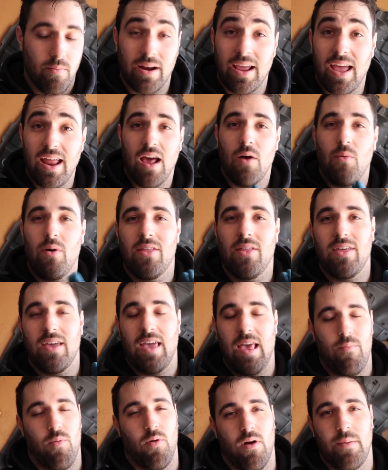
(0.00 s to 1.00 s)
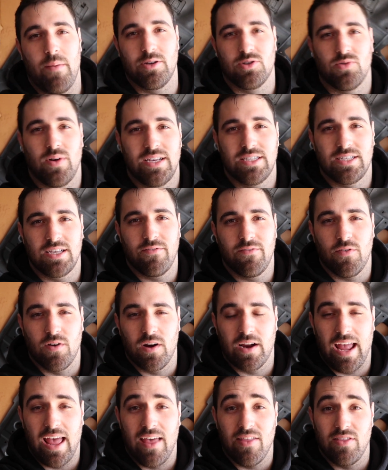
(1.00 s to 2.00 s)
But again, I want to thank Import Image Racing
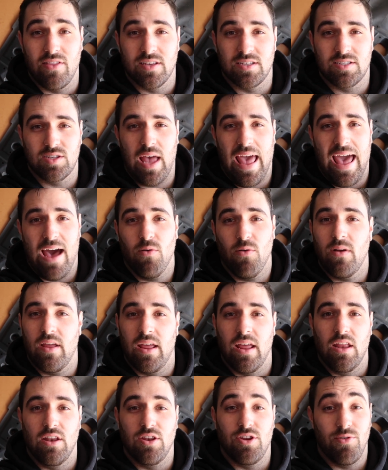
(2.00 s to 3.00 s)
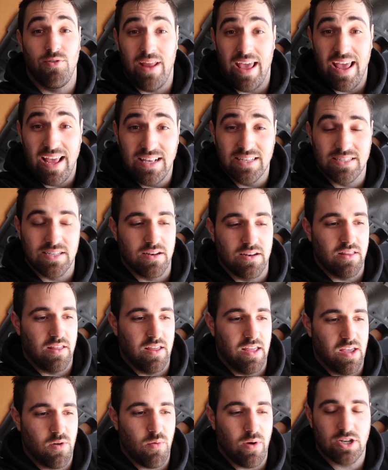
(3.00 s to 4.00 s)
for getting this out in two days and
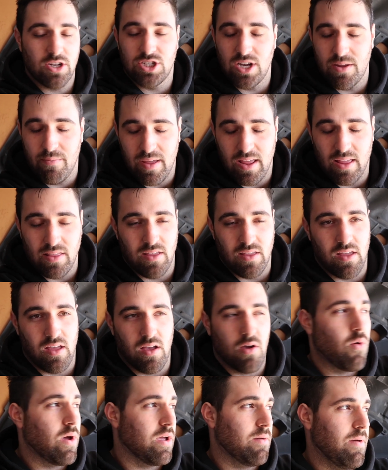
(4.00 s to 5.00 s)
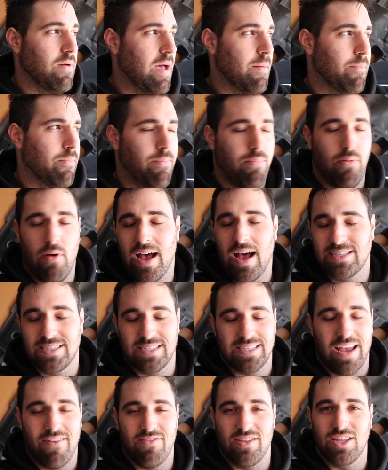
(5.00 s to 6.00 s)
the quick shipping, the quick uh,
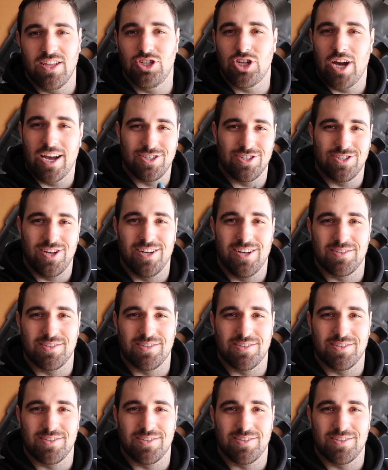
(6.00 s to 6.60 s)
process, everything. Josh is an